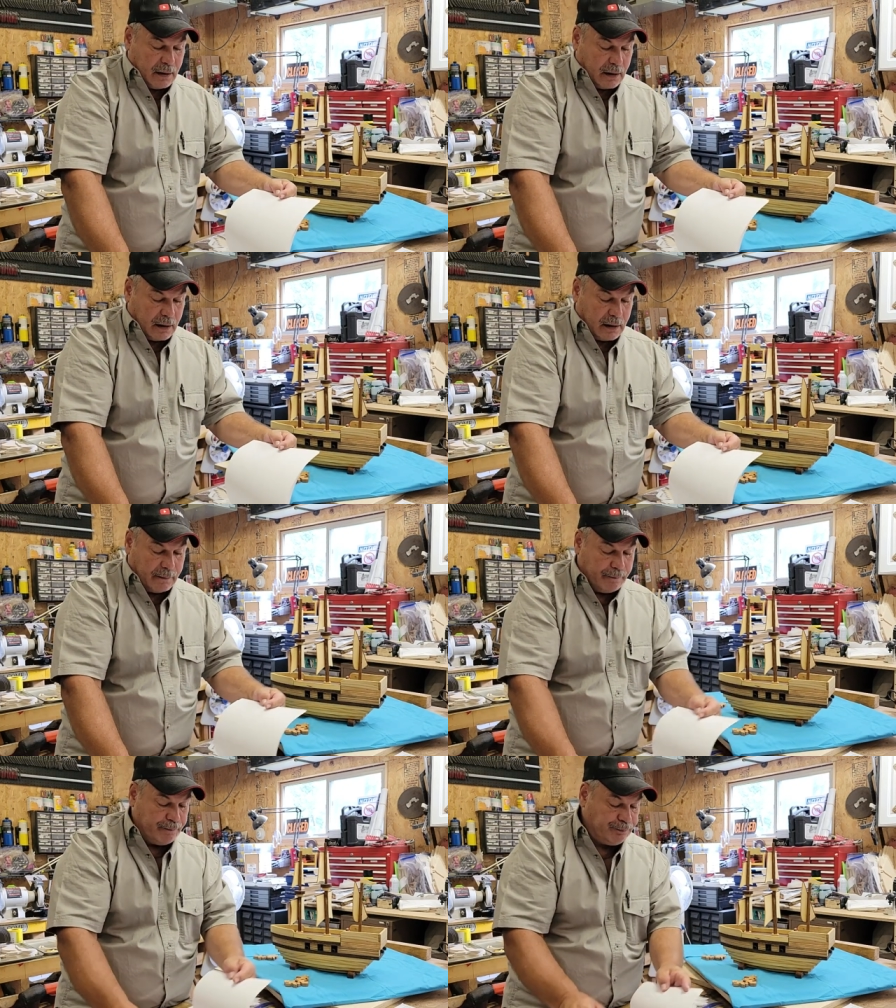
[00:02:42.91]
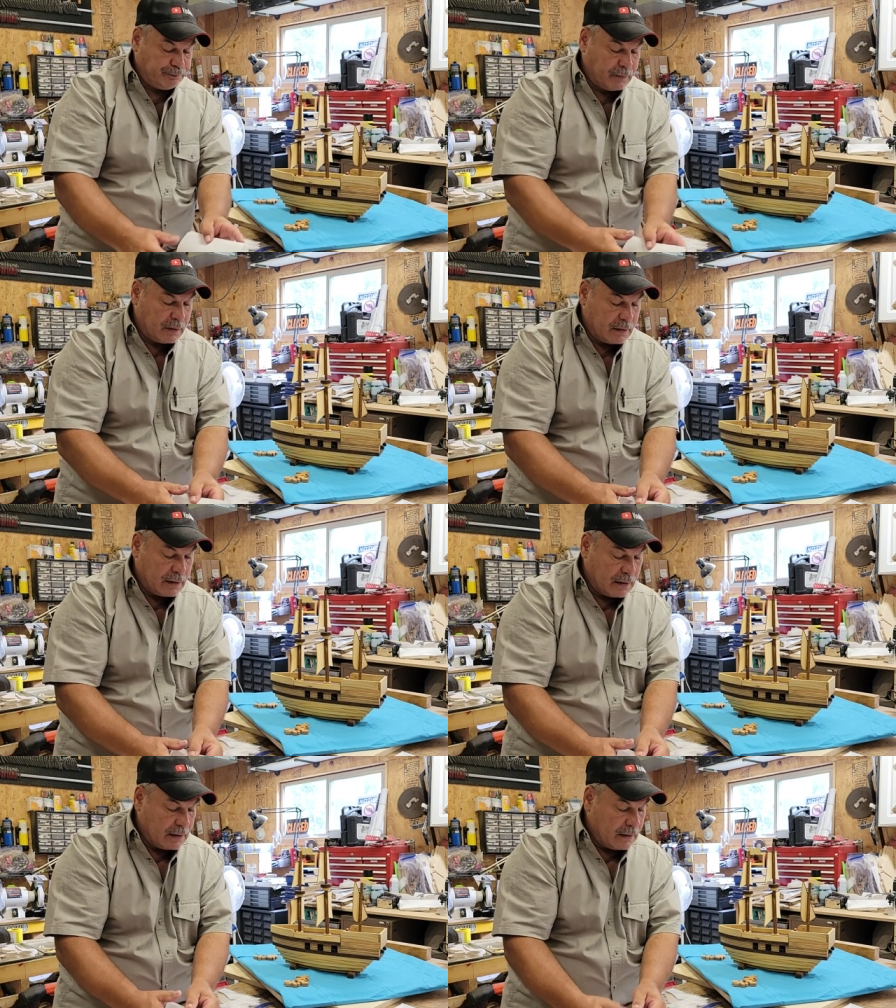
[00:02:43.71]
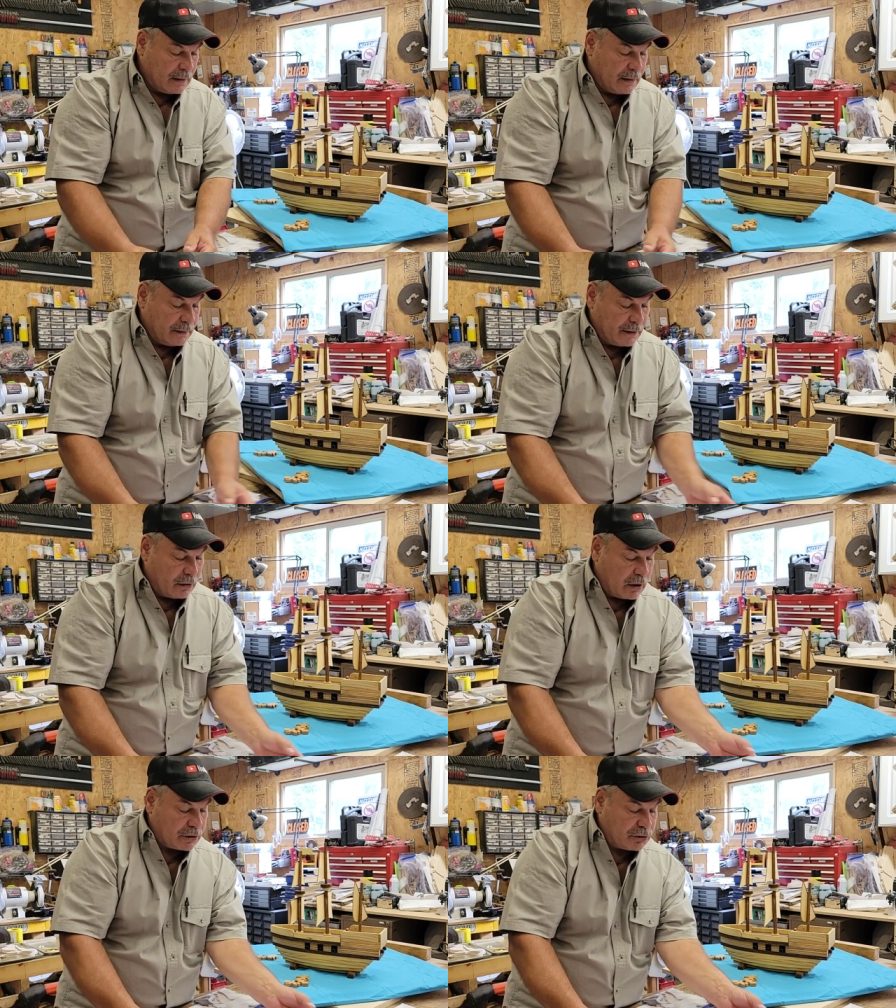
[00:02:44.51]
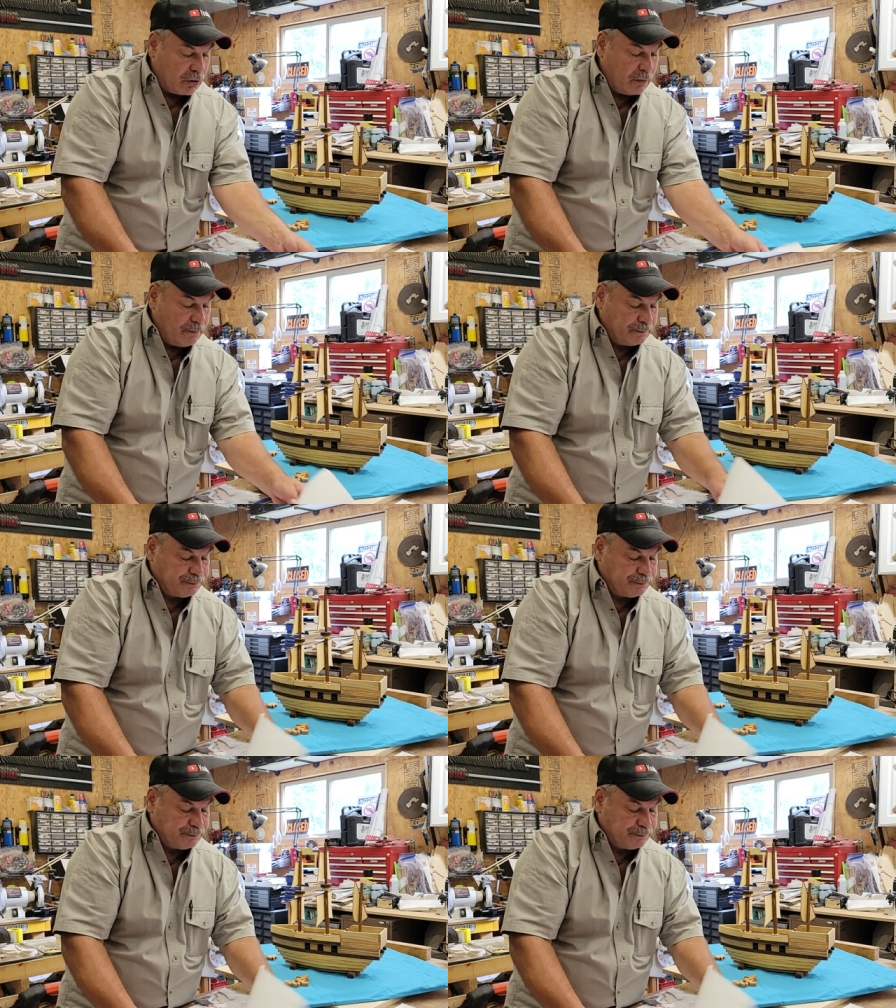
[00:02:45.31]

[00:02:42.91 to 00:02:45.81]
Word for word: Um, then also,